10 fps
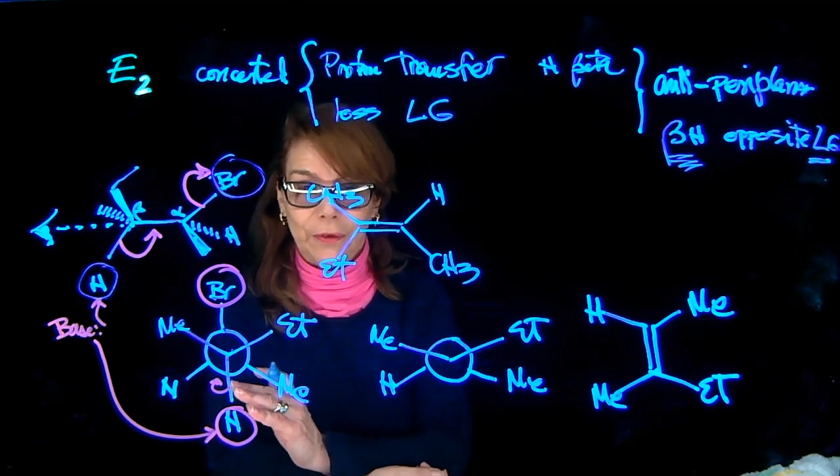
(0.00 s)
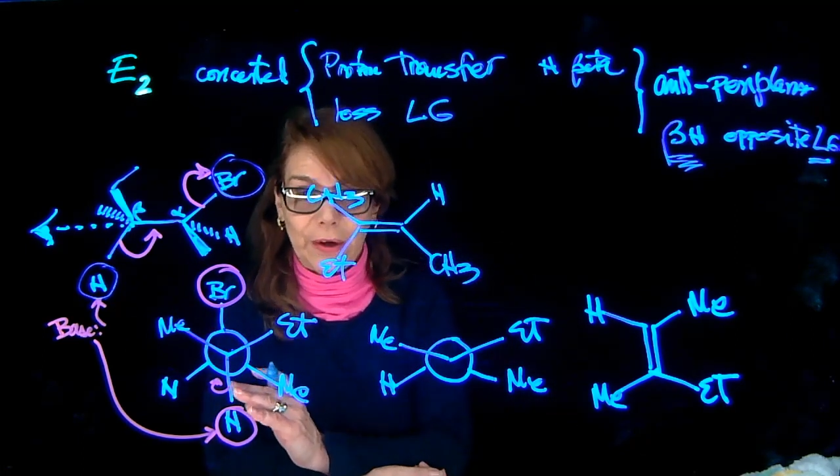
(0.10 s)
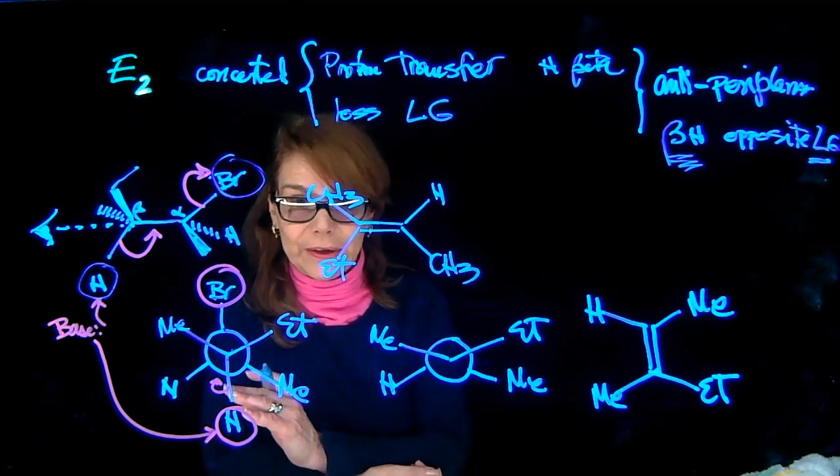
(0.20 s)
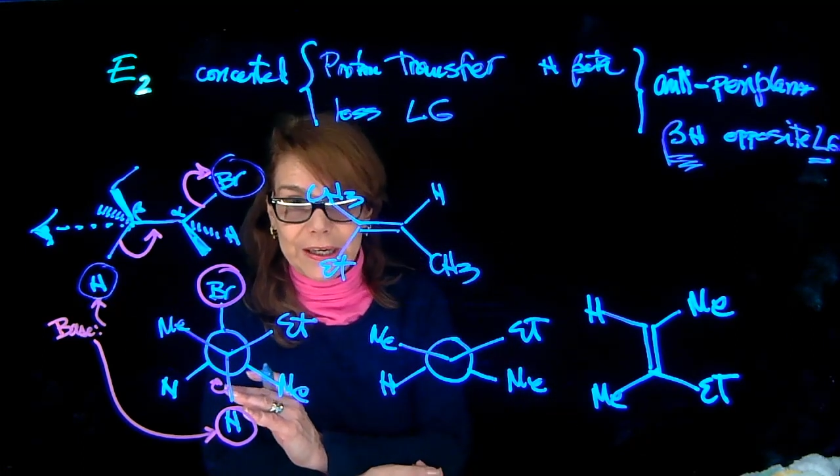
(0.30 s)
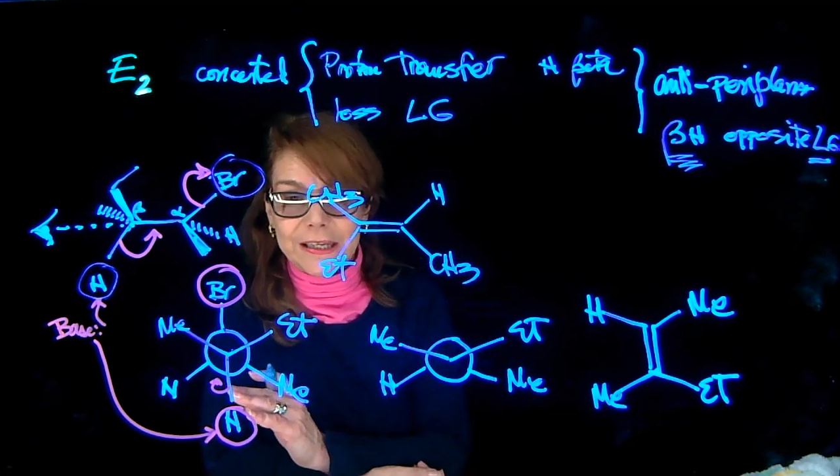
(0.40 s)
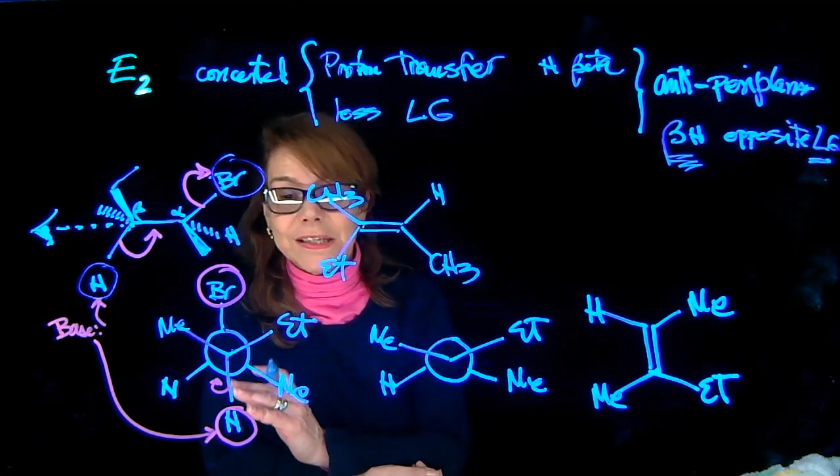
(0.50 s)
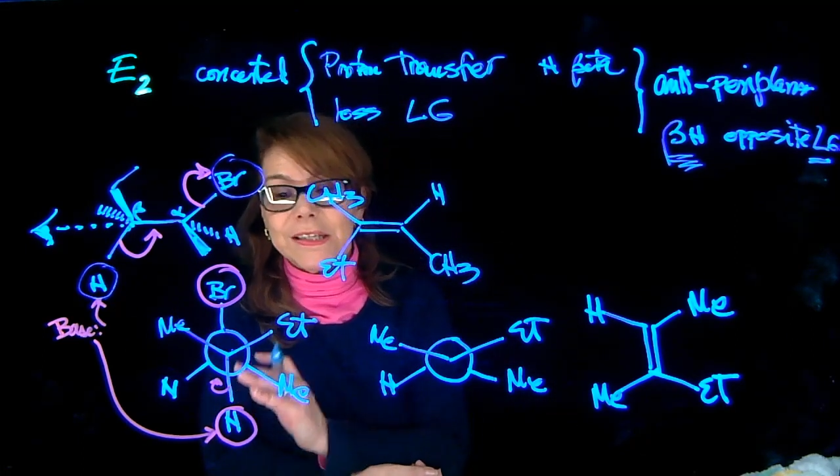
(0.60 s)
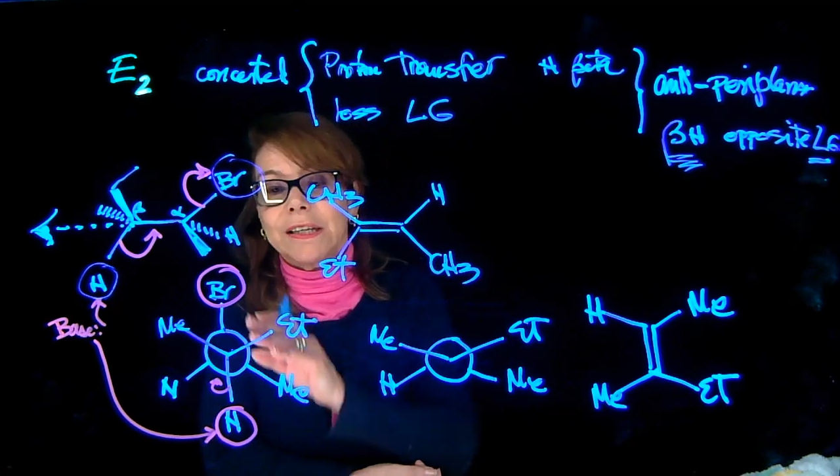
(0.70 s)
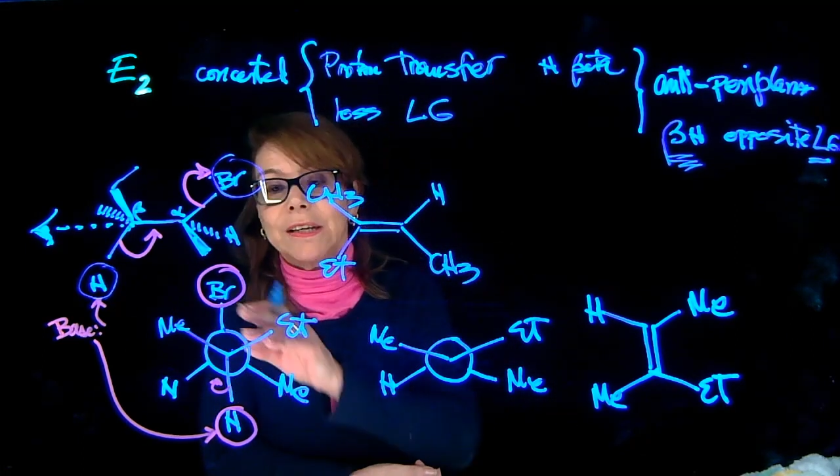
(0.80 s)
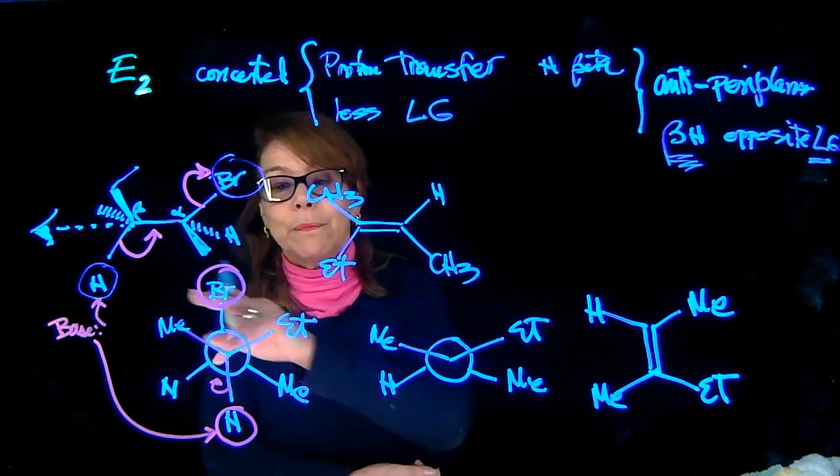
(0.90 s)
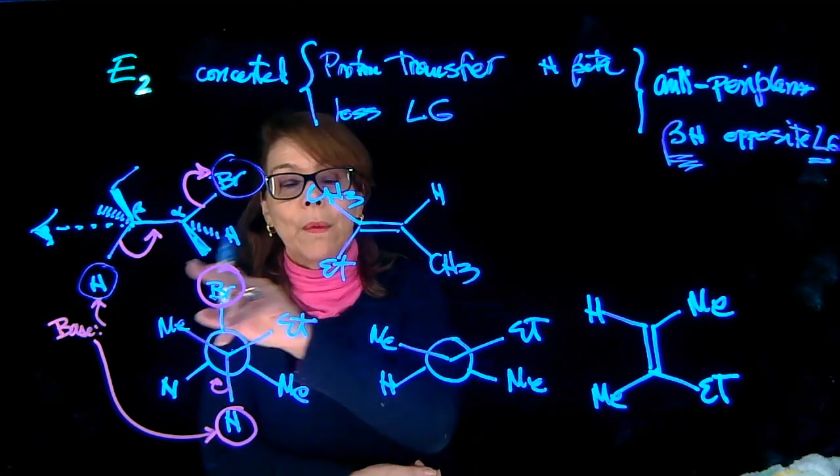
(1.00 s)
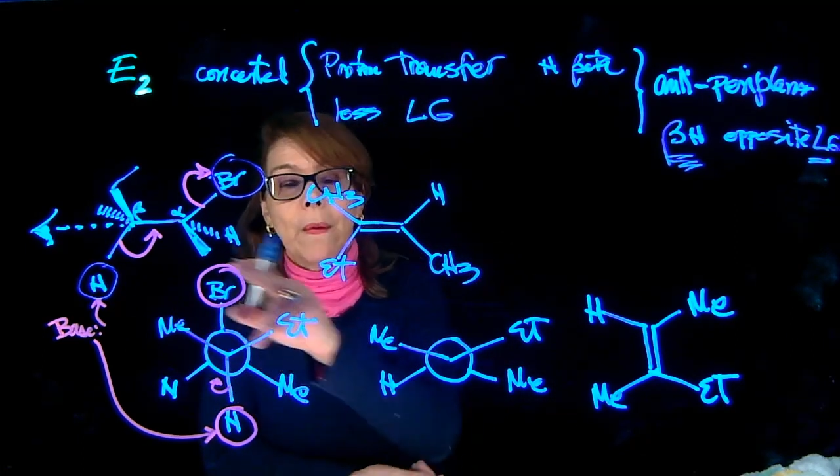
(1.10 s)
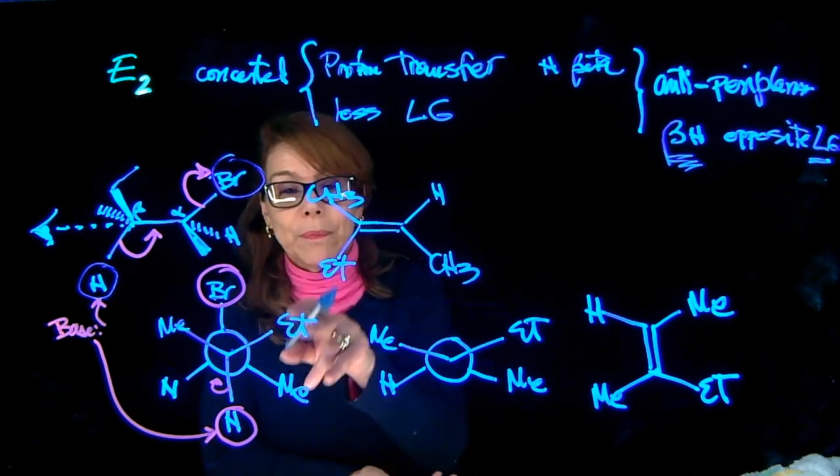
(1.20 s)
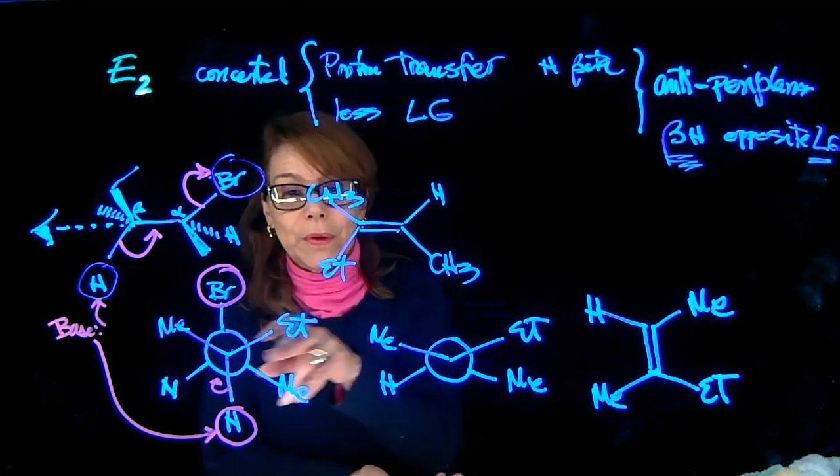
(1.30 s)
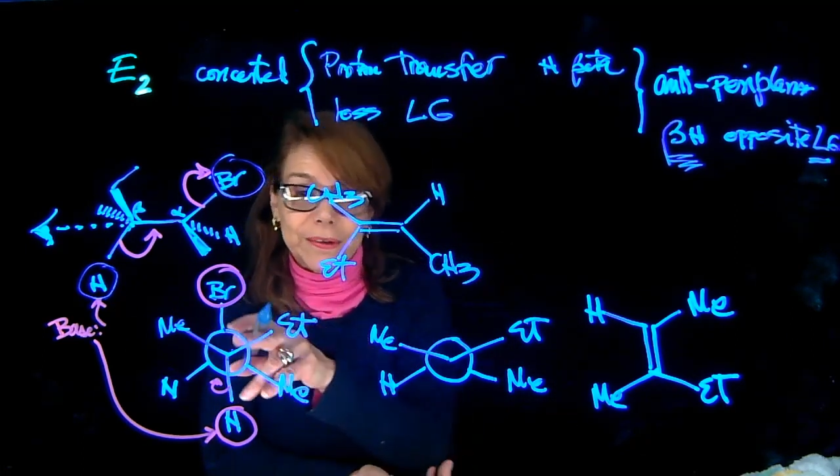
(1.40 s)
very easy, because